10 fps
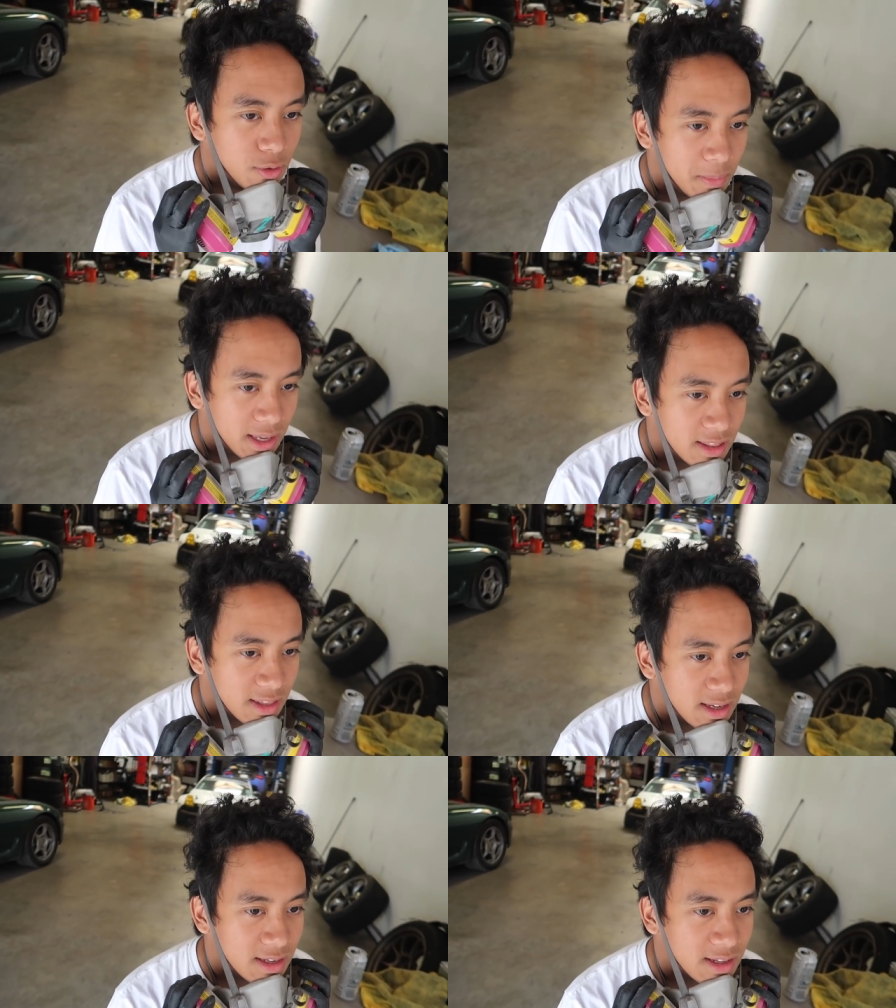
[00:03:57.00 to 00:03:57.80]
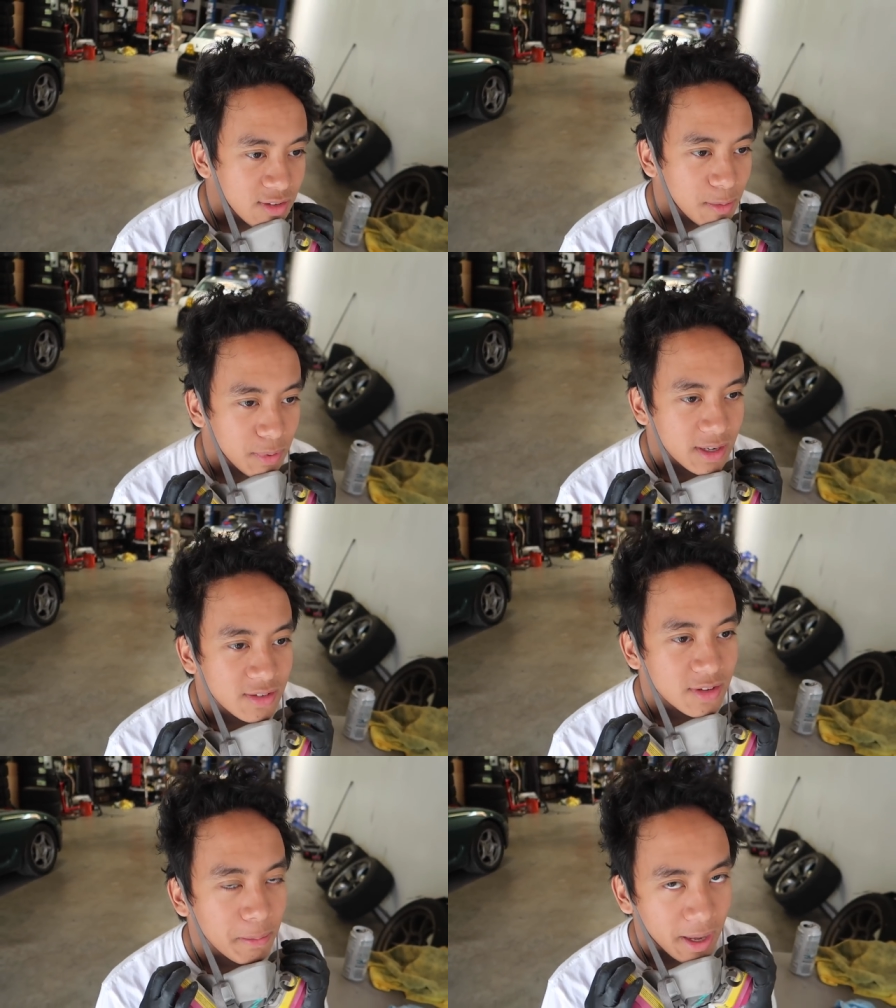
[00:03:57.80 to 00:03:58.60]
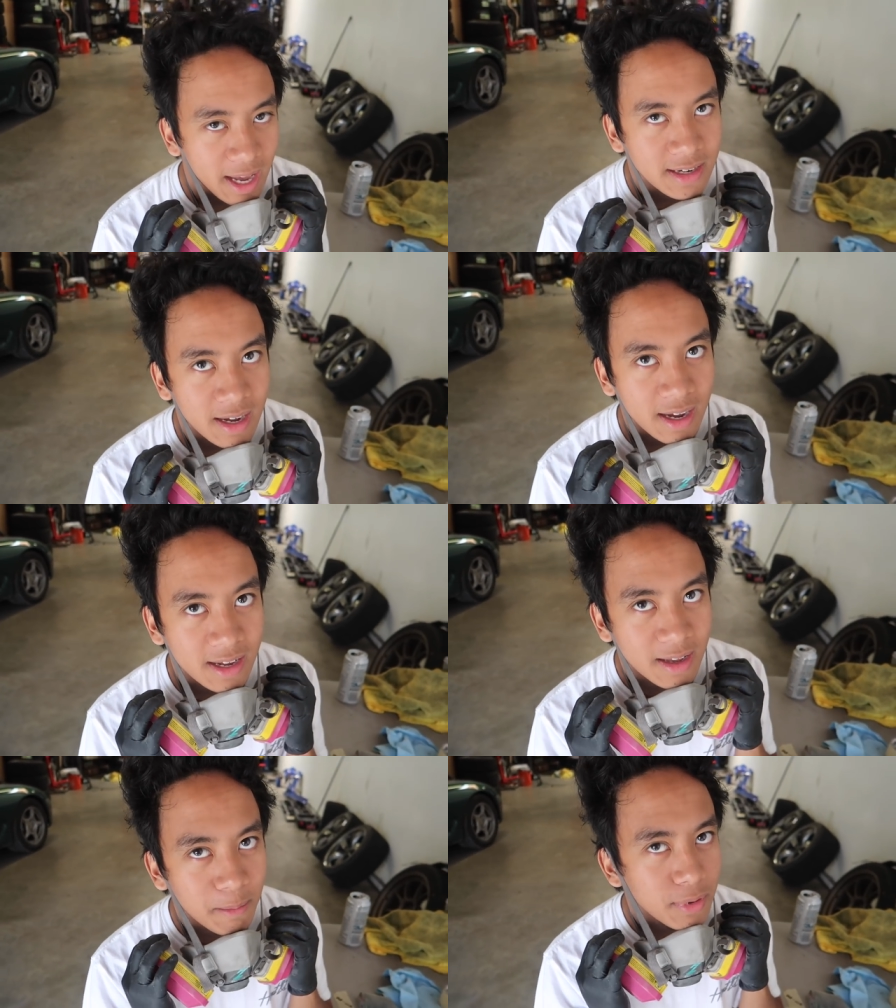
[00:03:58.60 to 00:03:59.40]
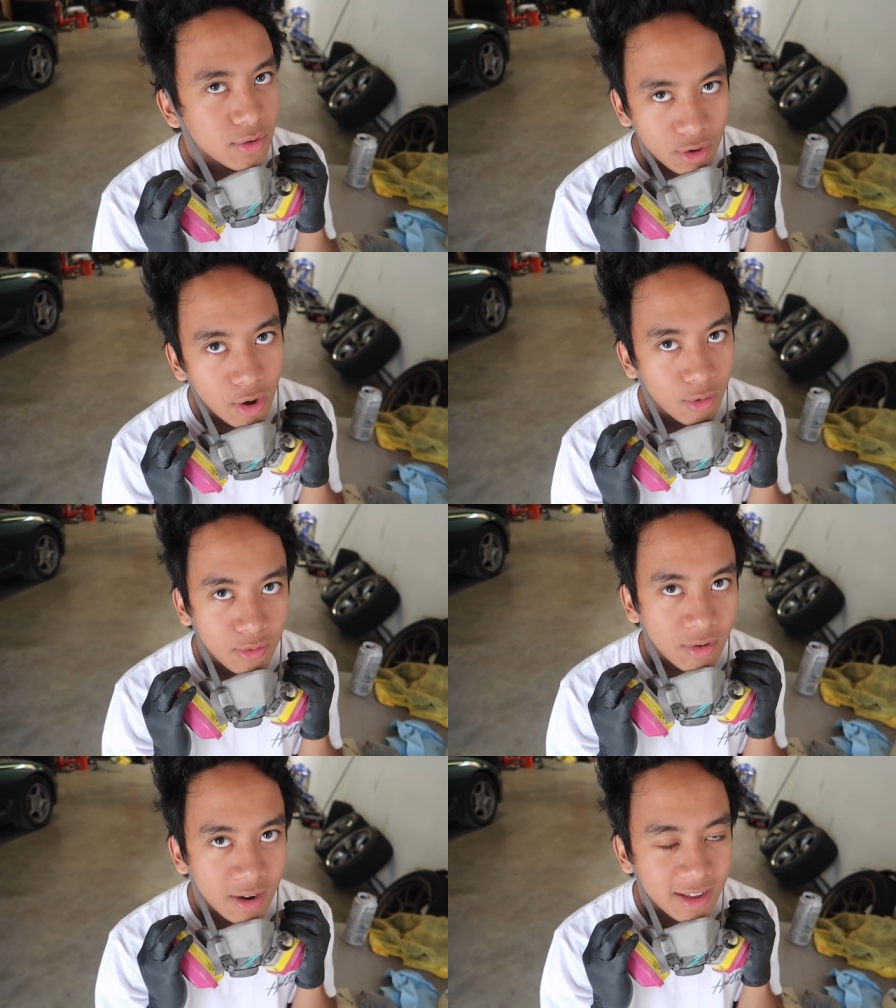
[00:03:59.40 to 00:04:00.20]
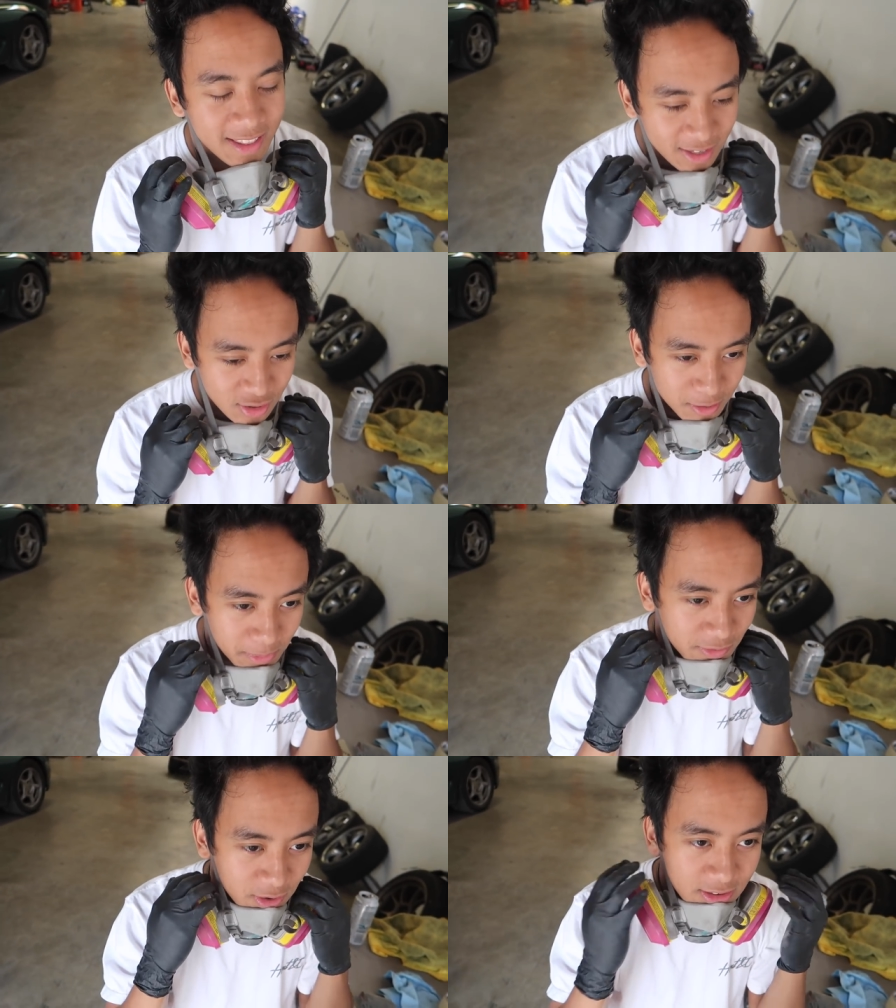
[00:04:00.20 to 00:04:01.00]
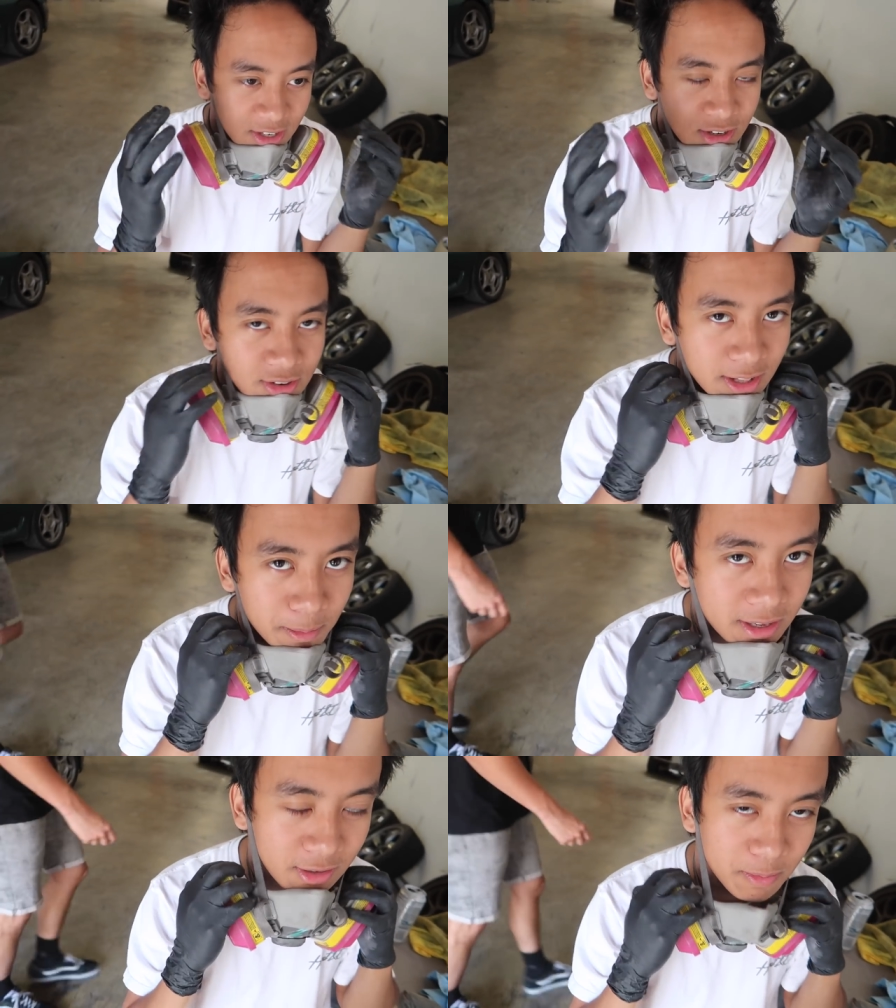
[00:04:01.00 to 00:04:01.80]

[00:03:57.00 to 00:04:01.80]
you may think that Sabrina's the bad guy, but no, this is my friend TJ. Let me